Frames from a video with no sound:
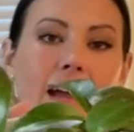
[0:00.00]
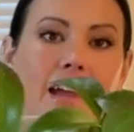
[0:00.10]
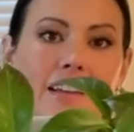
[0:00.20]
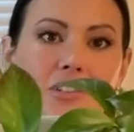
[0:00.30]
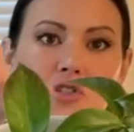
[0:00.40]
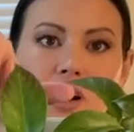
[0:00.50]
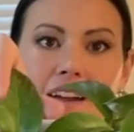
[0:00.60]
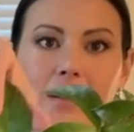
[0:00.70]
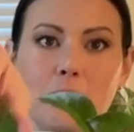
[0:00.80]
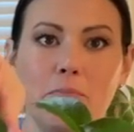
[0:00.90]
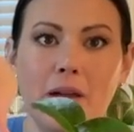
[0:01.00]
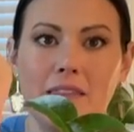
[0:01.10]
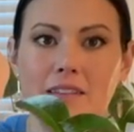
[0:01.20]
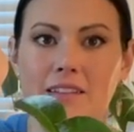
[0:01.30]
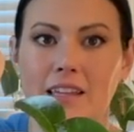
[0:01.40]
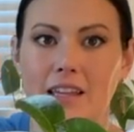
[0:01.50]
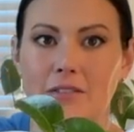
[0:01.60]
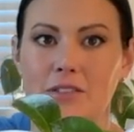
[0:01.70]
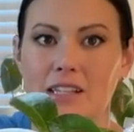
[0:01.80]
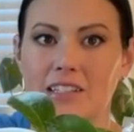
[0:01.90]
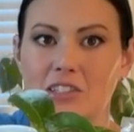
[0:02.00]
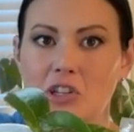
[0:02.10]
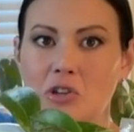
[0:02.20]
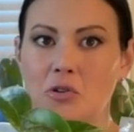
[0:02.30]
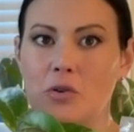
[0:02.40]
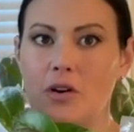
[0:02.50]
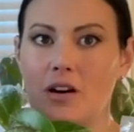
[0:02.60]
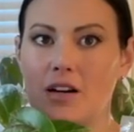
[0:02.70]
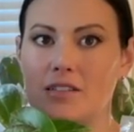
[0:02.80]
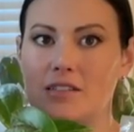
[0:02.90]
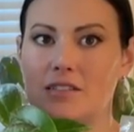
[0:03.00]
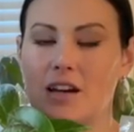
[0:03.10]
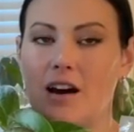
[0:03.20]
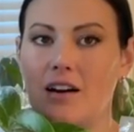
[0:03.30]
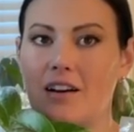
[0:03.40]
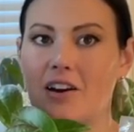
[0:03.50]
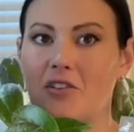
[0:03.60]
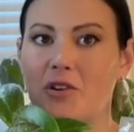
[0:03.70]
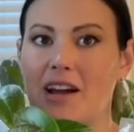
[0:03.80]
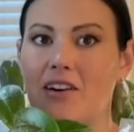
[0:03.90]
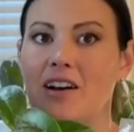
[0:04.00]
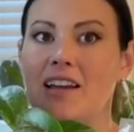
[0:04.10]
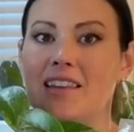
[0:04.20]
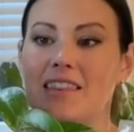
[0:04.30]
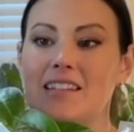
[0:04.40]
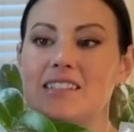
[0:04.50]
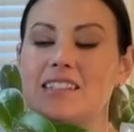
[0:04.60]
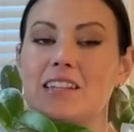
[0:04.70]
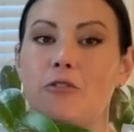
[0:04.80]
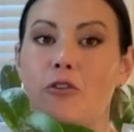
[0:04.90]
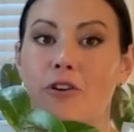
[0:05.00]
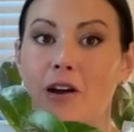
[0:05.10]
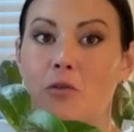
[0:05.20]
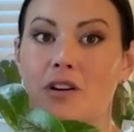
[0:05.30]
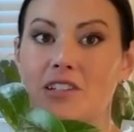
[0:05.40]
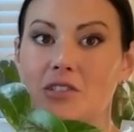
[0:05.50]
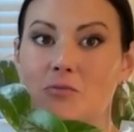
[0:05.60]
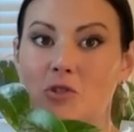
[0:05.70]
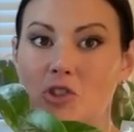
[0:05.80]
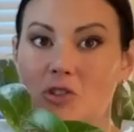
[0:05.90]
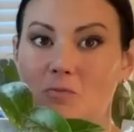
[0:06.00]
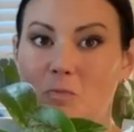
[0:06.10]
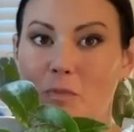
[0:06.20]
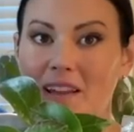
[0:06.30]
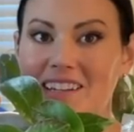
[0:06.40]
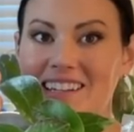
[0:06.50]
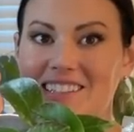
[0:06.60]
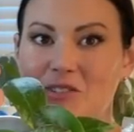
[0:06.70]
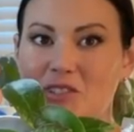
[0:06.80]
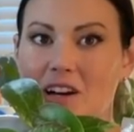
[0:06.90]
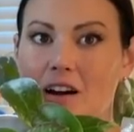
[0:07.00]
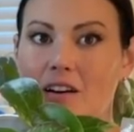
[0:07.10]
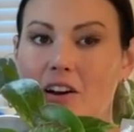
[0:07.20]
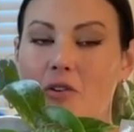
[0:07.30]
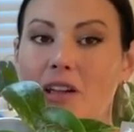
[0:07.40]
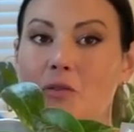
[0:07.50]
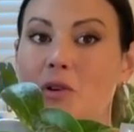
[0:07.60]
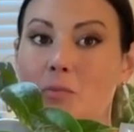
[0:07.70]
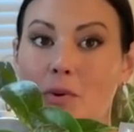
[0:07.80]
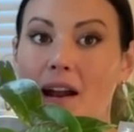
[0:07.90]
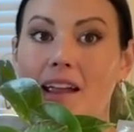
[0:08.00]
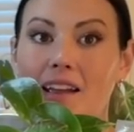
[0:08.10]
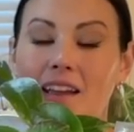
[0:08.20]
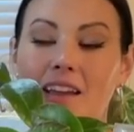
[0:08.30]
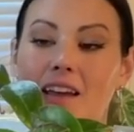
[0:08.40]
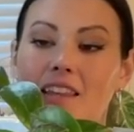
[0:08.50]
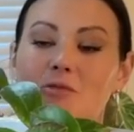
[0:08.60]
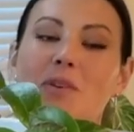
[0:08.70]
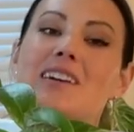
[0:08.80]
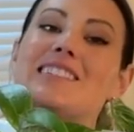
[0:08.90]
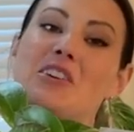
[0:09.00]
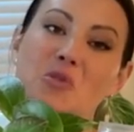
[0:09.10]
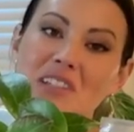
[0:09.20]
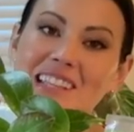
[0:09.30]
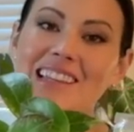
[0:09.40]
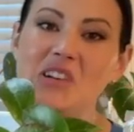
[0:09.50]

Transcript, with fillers: and you try to bend the leaves into a taco. Now, this leaf, if I were to bend it into a taco, it would break. And that's because I recently